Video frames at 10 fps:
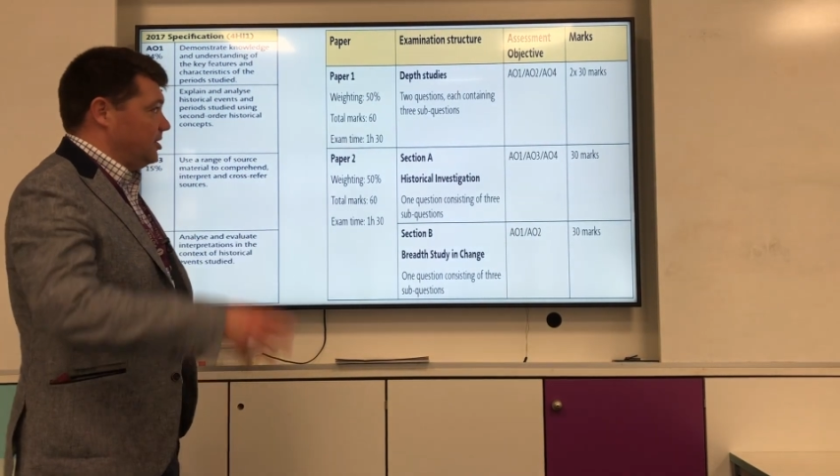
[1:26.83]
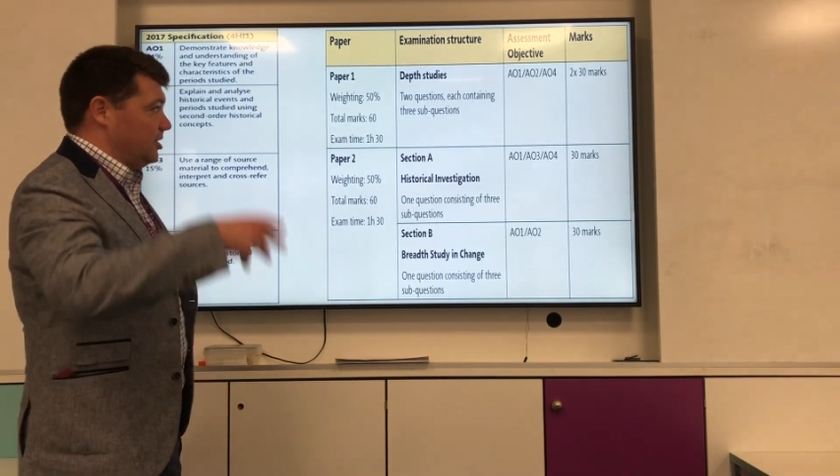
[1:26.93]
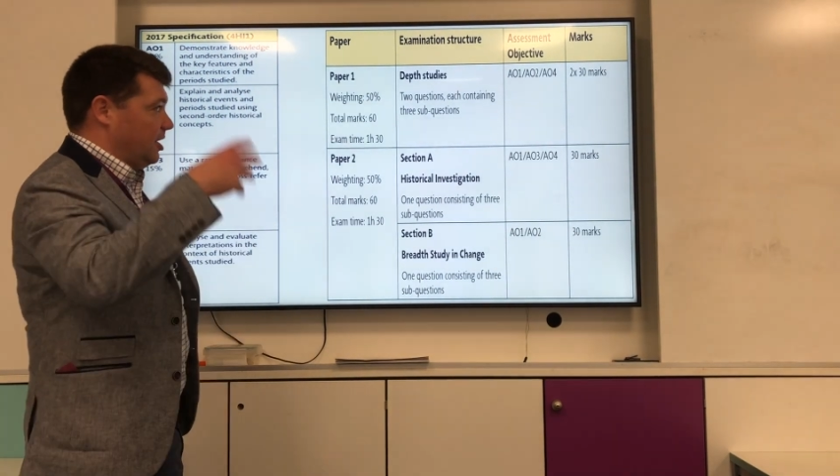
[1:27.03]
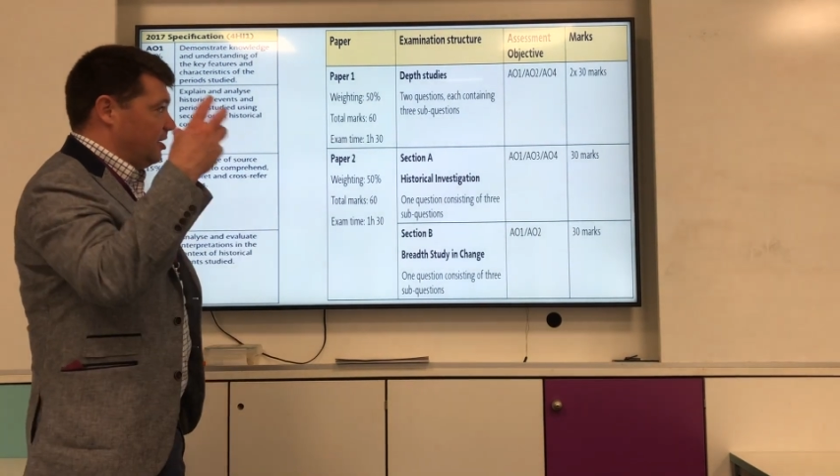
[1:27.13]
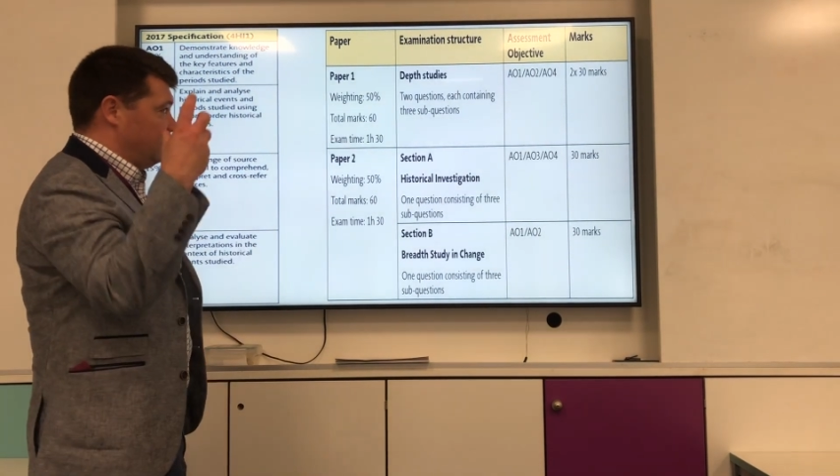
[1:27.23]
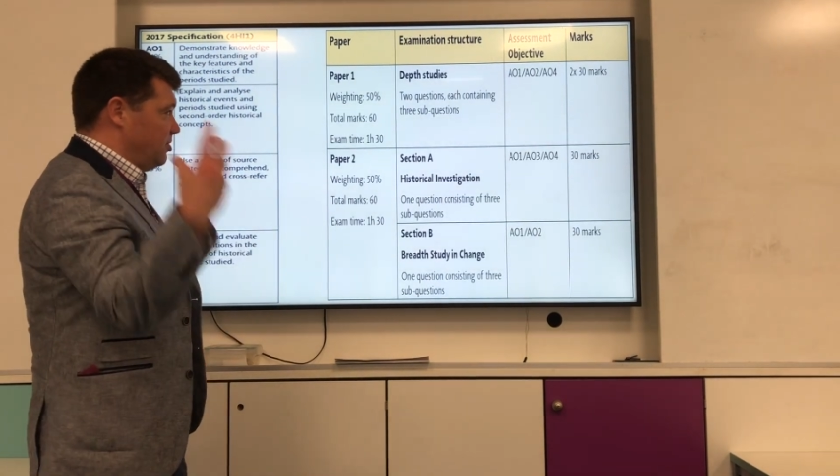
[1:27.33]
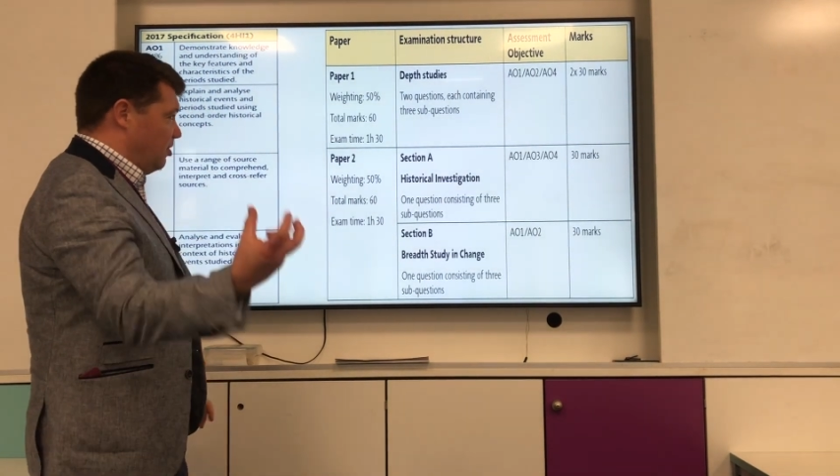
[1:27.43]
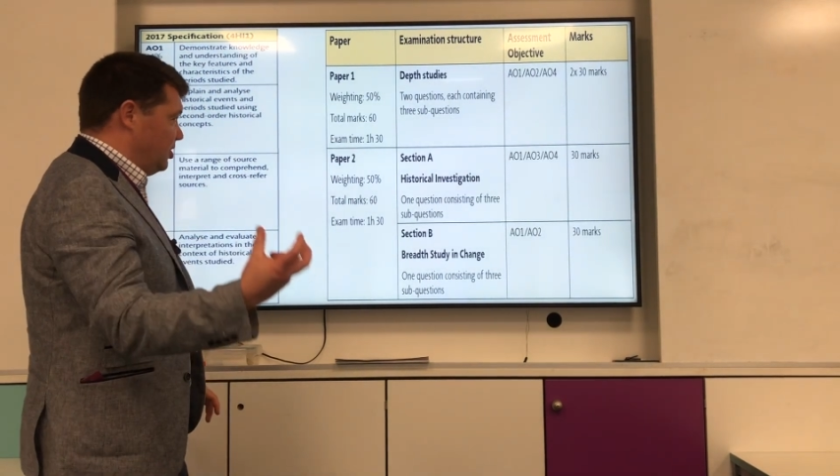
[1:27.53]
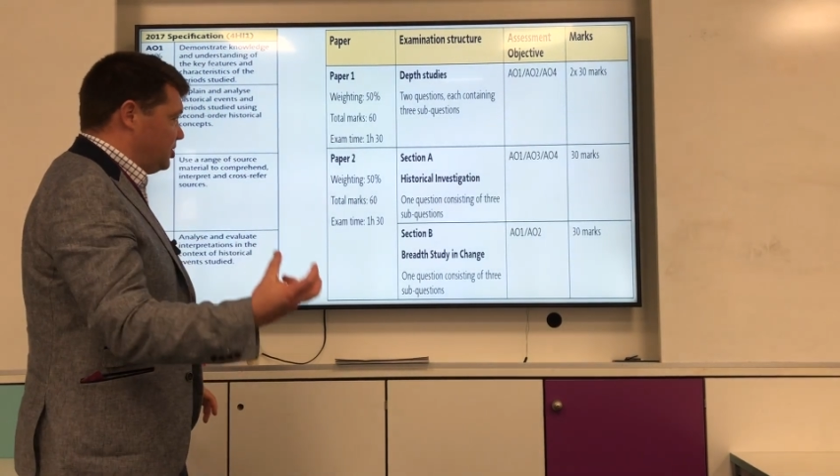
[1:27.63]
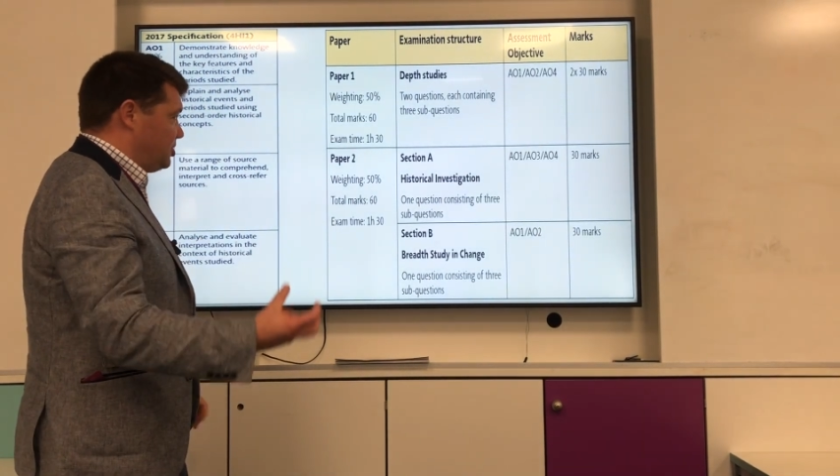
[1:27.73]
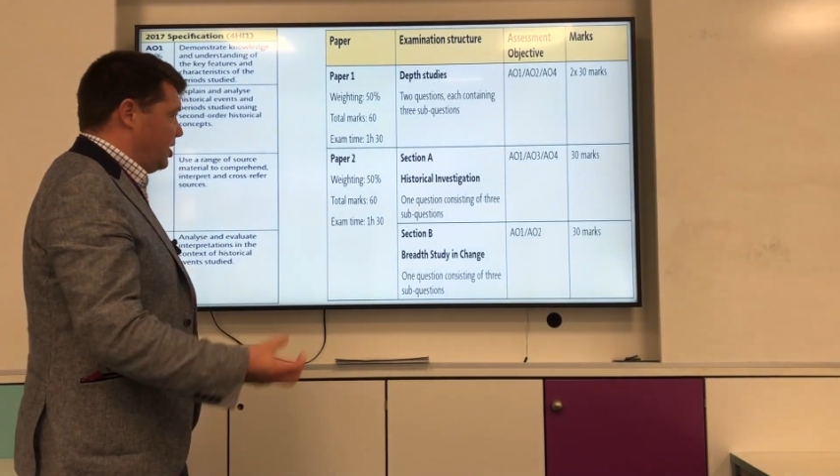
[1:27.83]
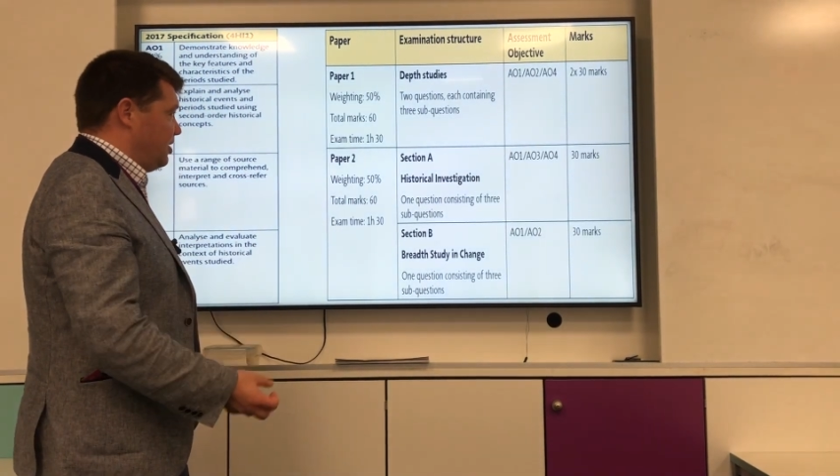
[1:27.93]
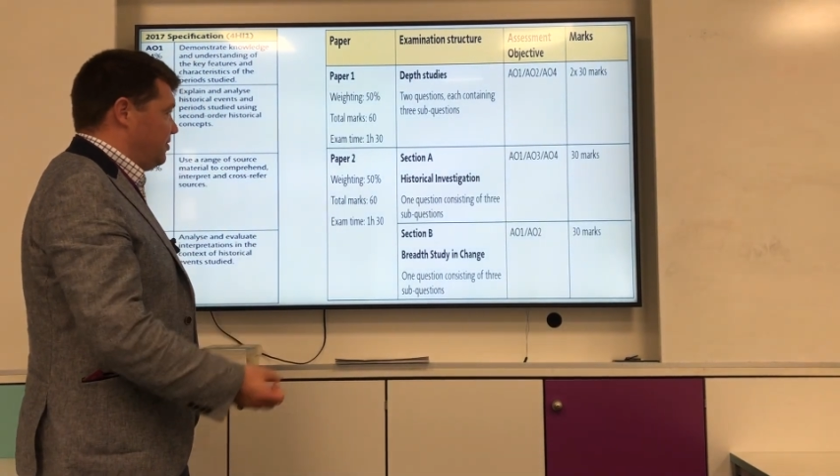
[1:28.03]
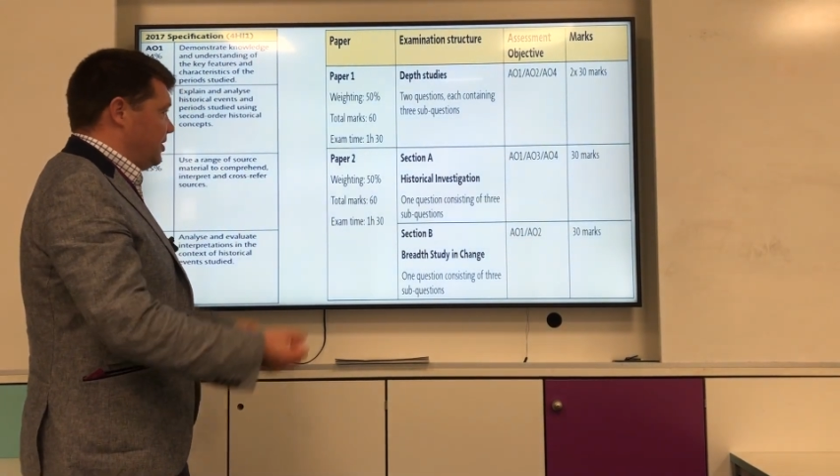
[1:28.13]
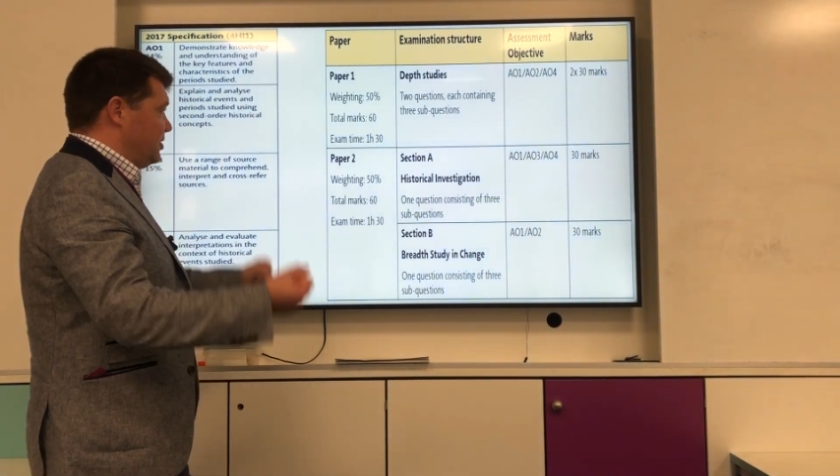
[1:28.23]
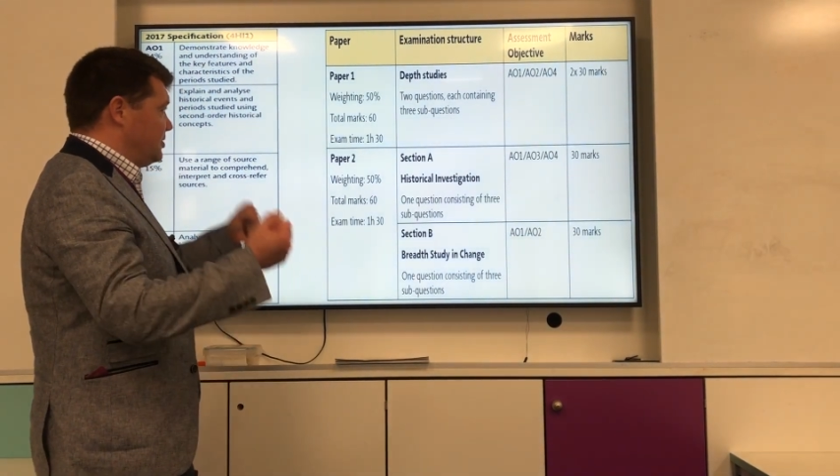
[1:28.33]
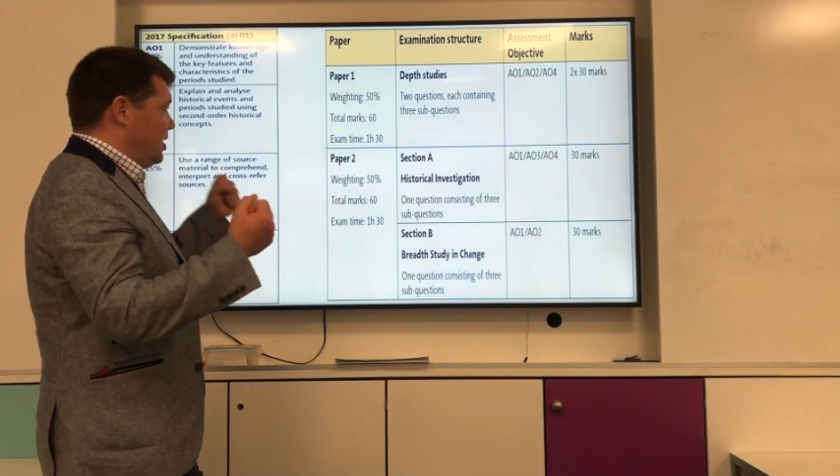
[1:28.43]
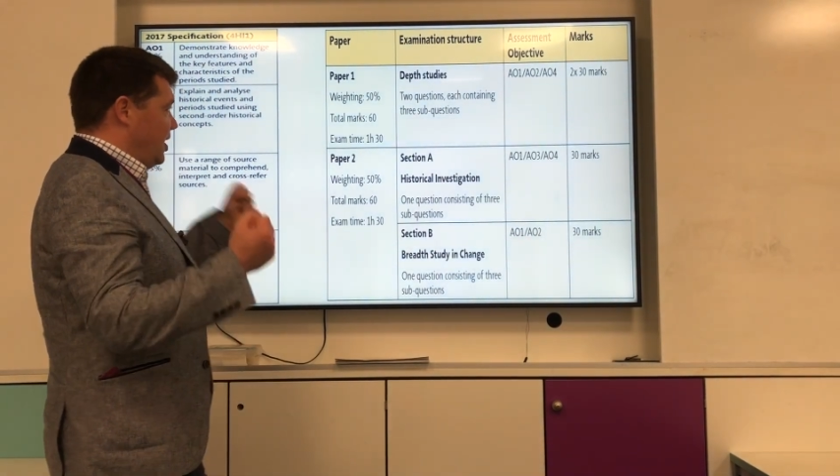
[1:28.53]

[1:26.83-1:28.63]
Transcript: the kind of knowledge side of things,